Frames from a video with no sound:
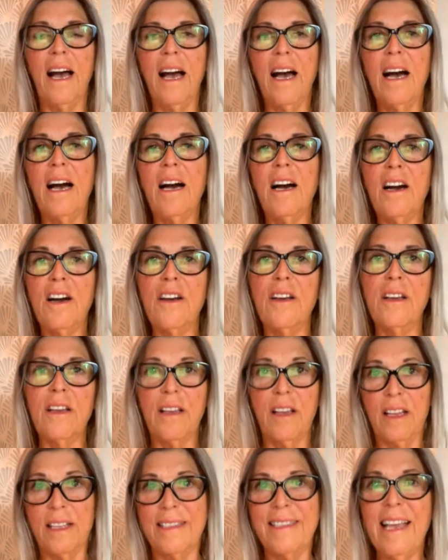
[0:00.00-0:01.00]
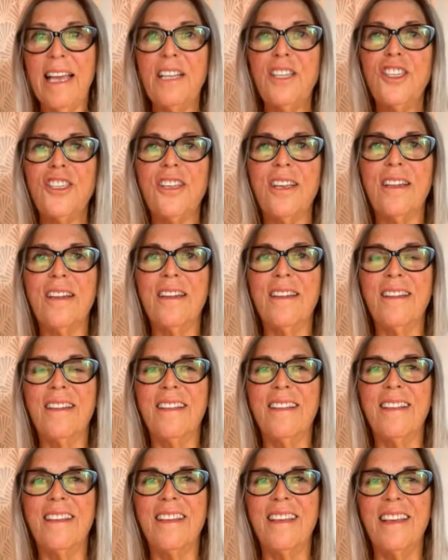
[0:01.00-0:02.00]
our attention.
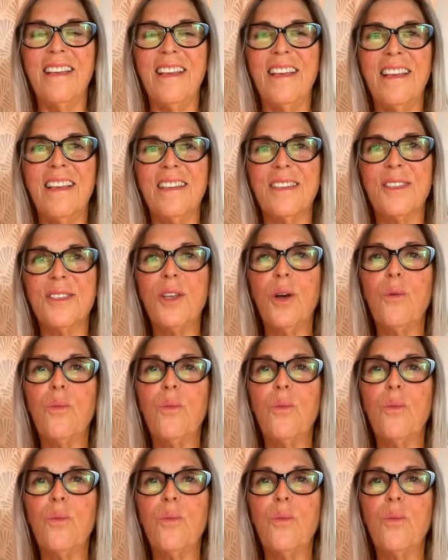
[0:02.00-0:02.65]
So